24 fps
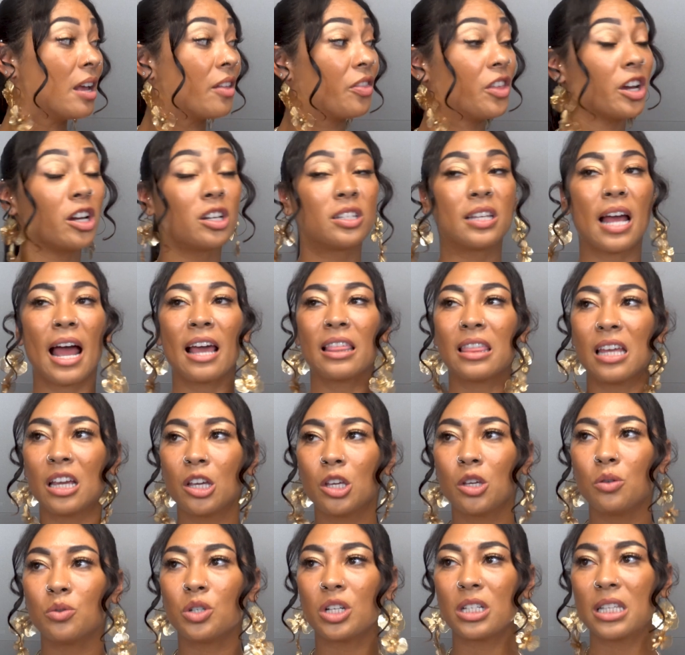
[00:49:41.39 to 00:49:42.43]
I
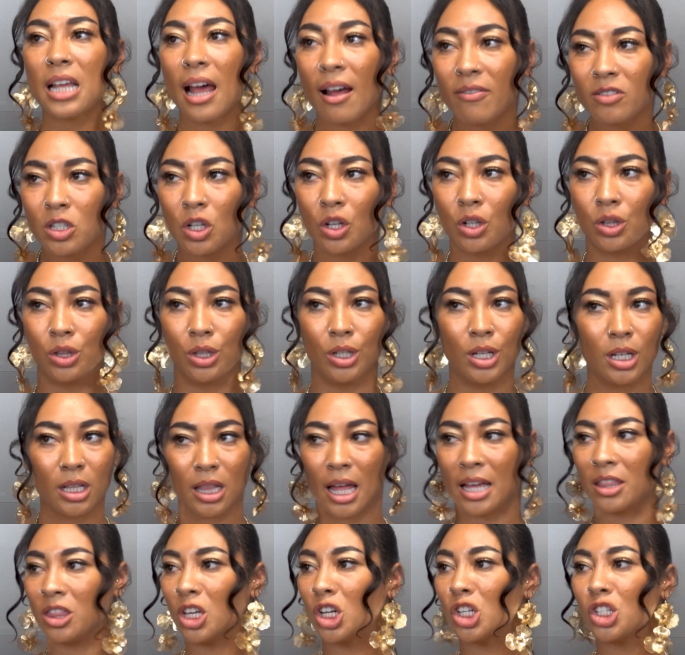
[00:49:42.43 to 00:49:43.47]
think you just have to look.
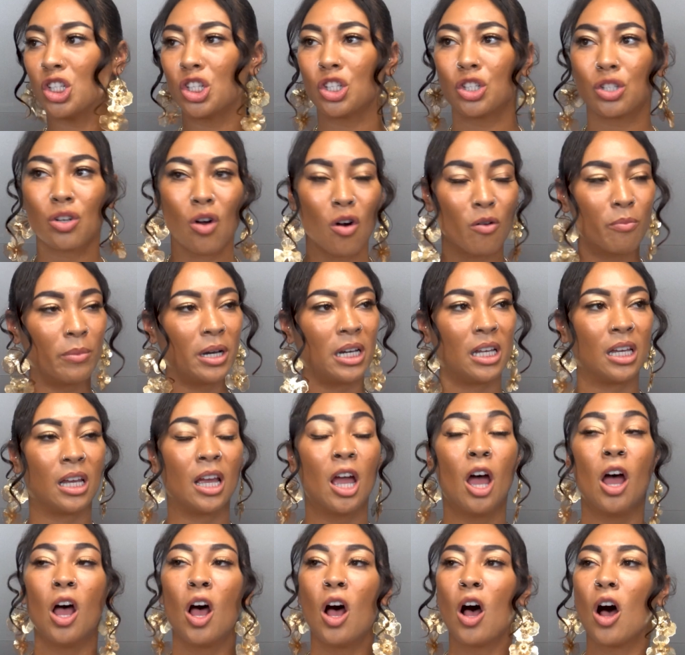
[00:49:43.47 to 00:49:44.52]
Like there's so
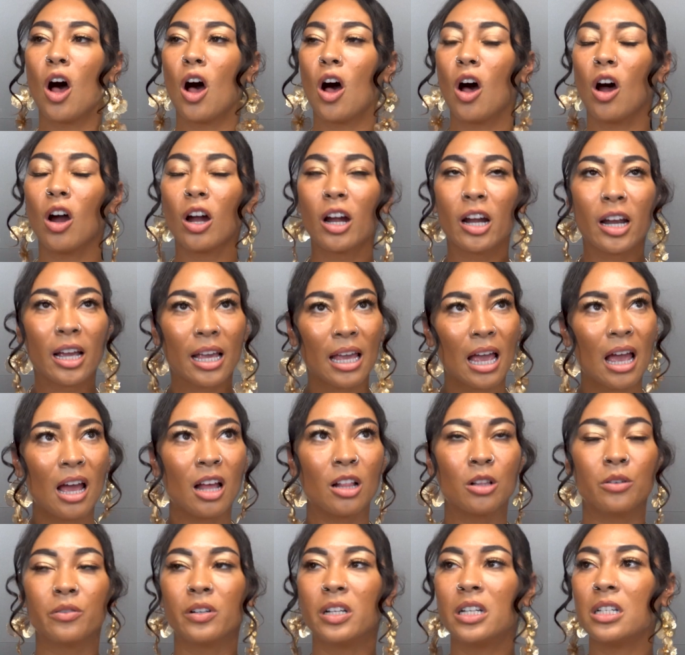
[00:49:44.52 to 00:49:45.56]
many art
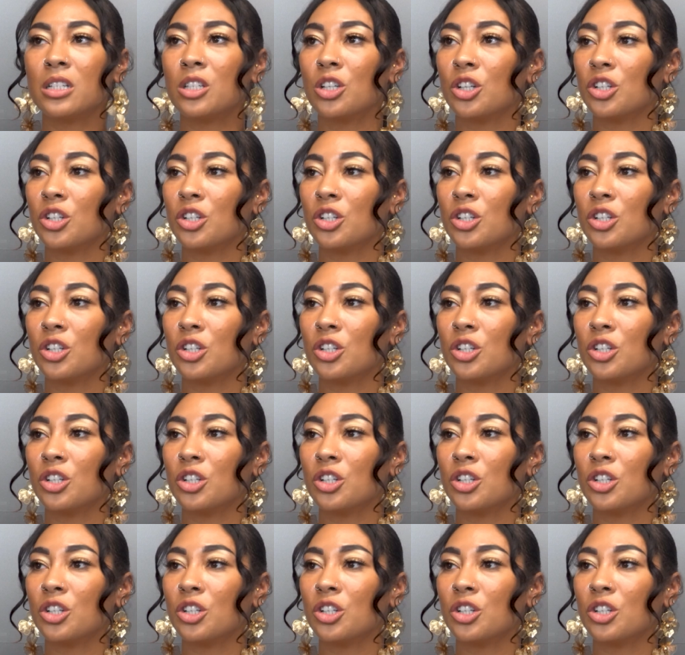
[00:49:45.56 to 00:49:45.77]
galleries.